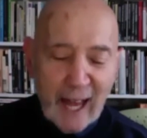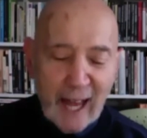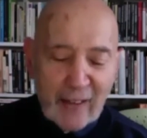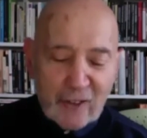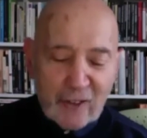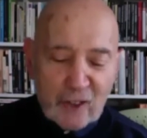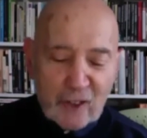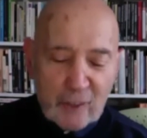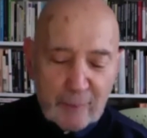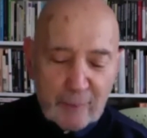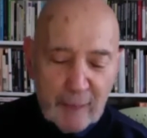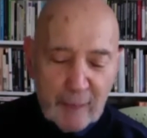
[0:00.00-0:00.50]

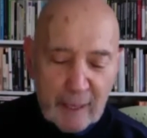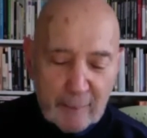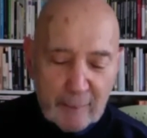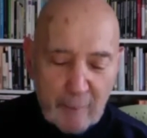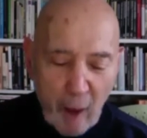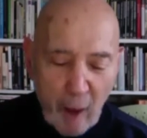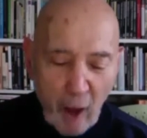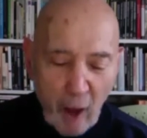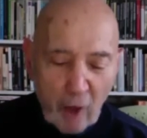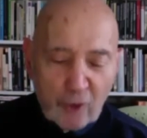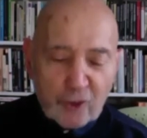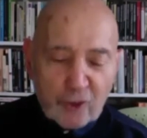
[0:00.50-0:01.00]
has to be
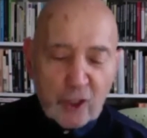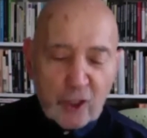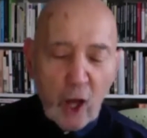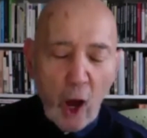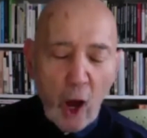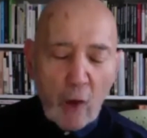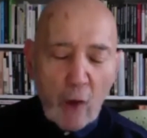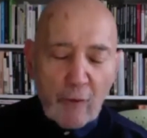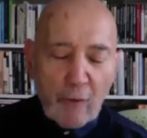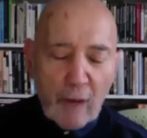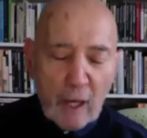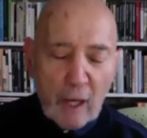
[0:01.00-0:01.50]
master
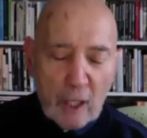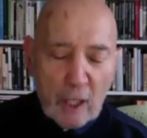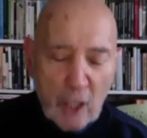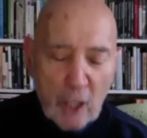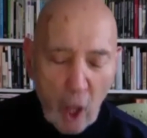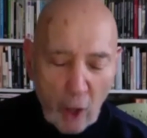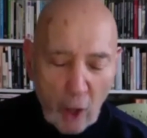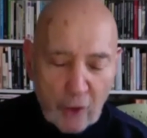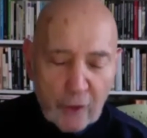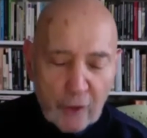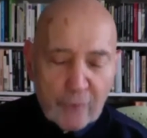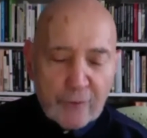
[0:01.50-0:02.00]
of a
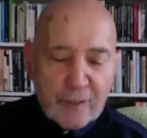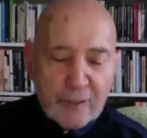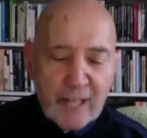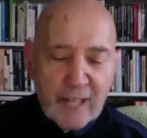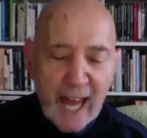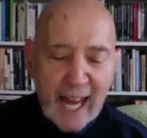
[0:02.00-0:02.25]
lot of